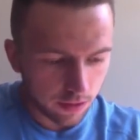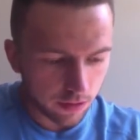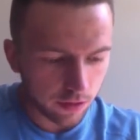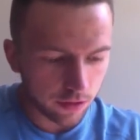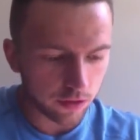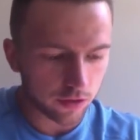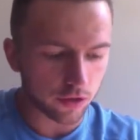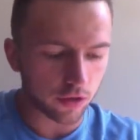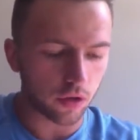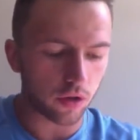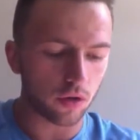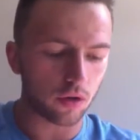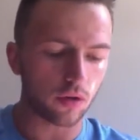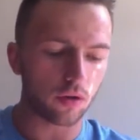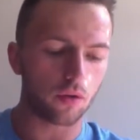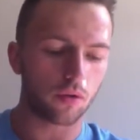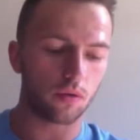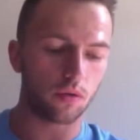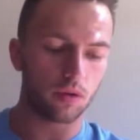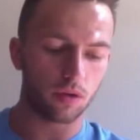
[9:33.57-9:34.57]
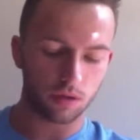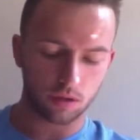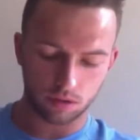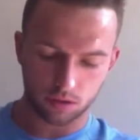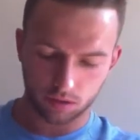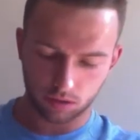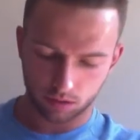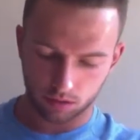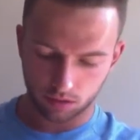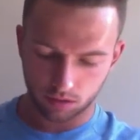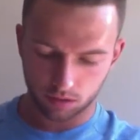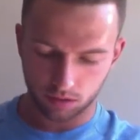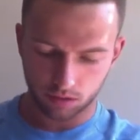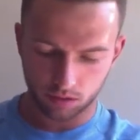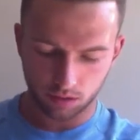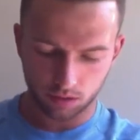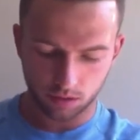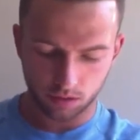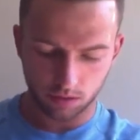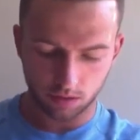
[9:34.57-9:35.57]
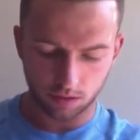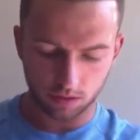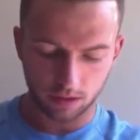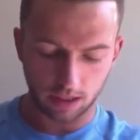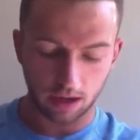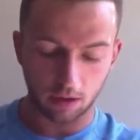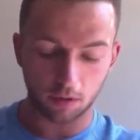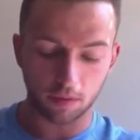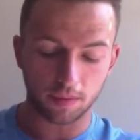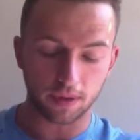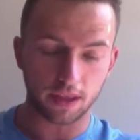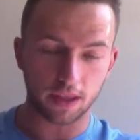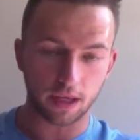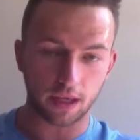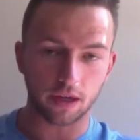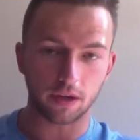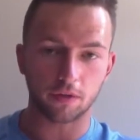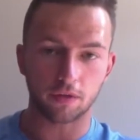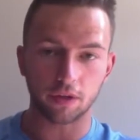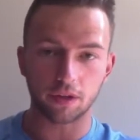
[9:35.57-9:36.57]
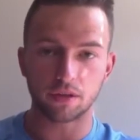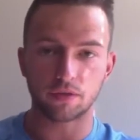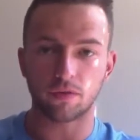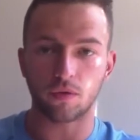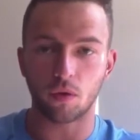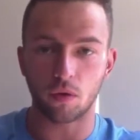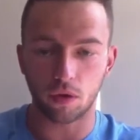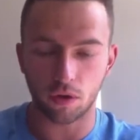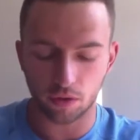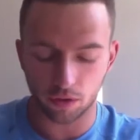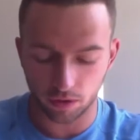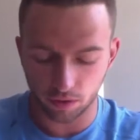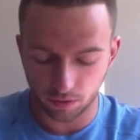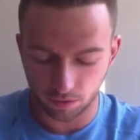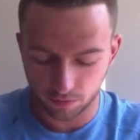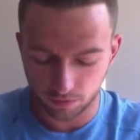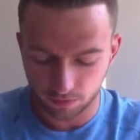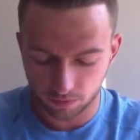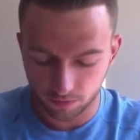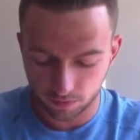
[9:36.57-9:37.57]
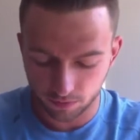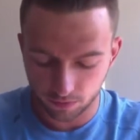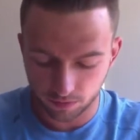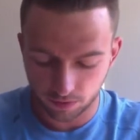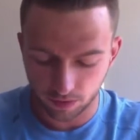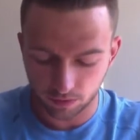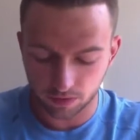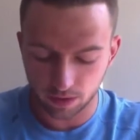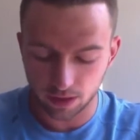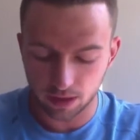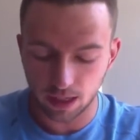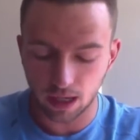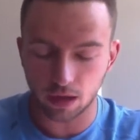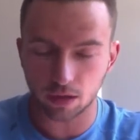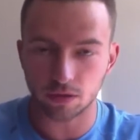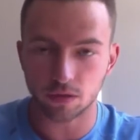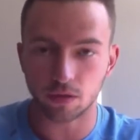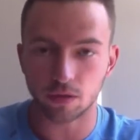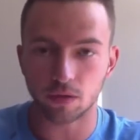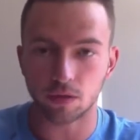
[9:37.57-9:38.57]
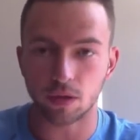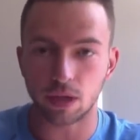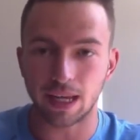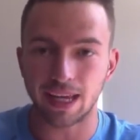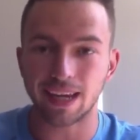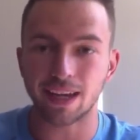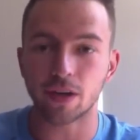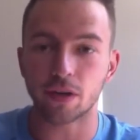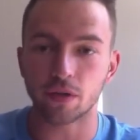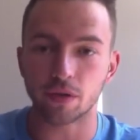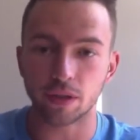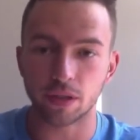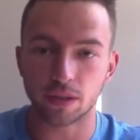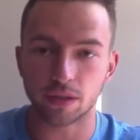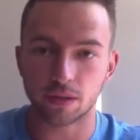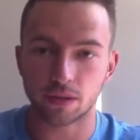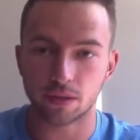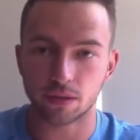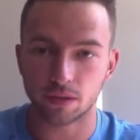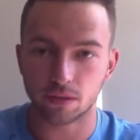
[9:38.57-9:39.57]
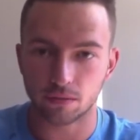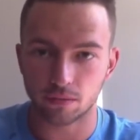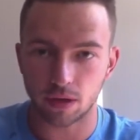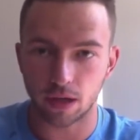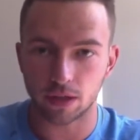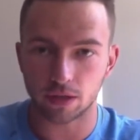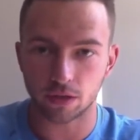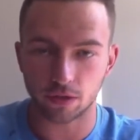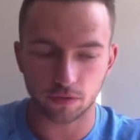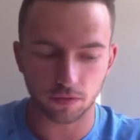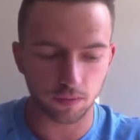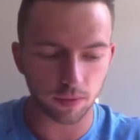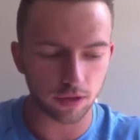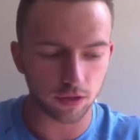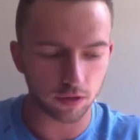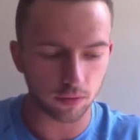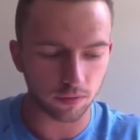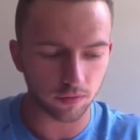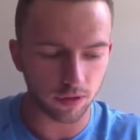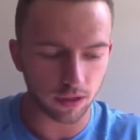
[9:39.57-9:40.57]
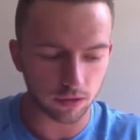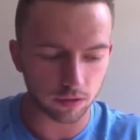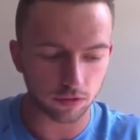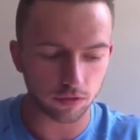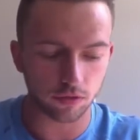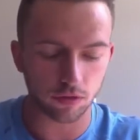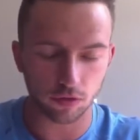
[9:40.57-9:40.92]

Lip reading: So that would be the increase, 450,000 increase, right, just for my supervisors.